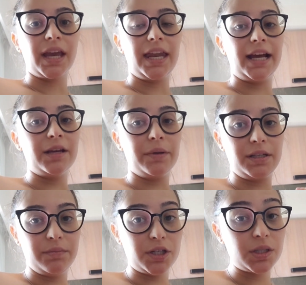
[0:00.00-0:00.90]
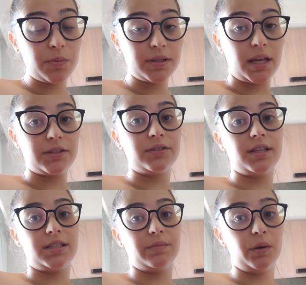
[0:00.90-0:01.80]
And I am an admissions professor.
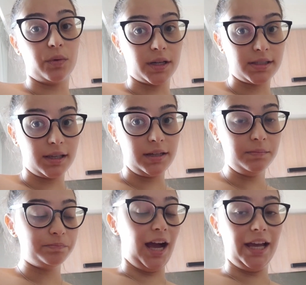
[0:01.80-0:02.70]
This is my work study.